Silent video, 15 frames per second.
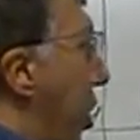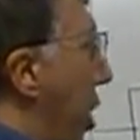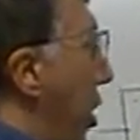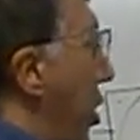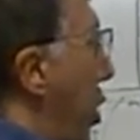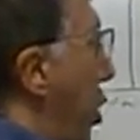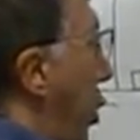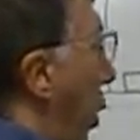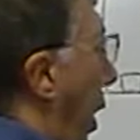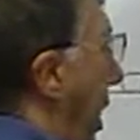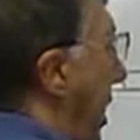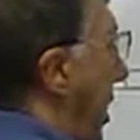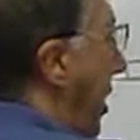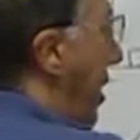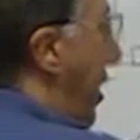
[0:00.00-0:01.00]
onto a
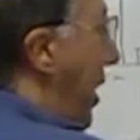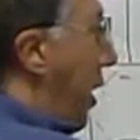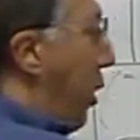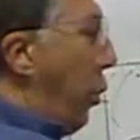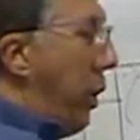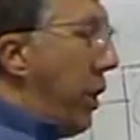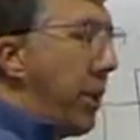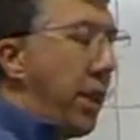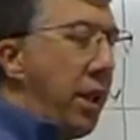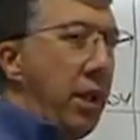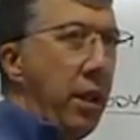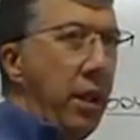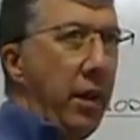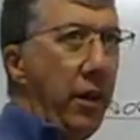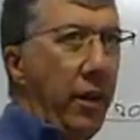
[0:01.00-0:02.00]
liquid?
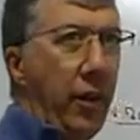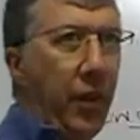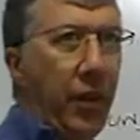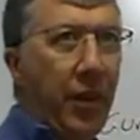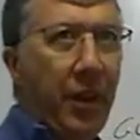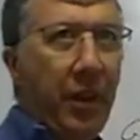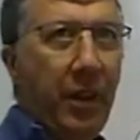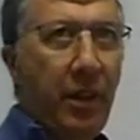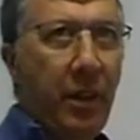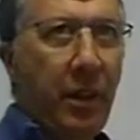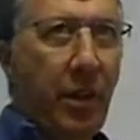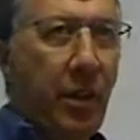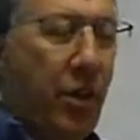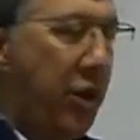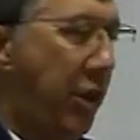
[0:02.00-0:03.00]

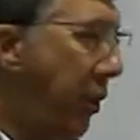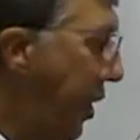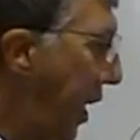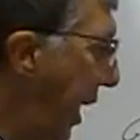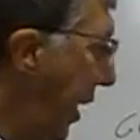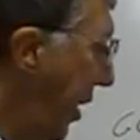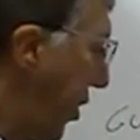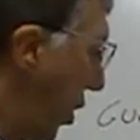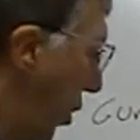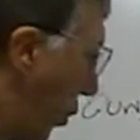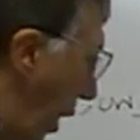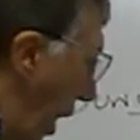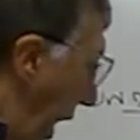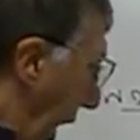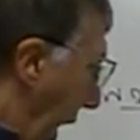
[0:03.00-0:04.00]
So the inks that we
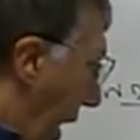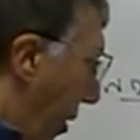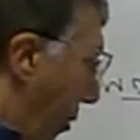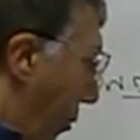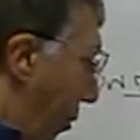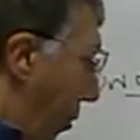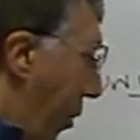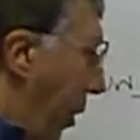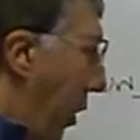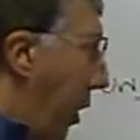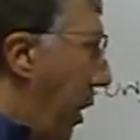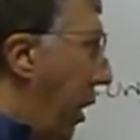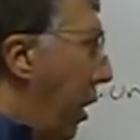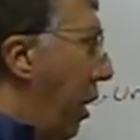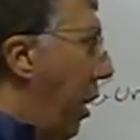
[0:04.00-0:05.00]
have
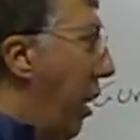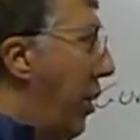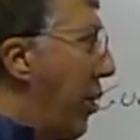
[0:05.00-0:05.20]
are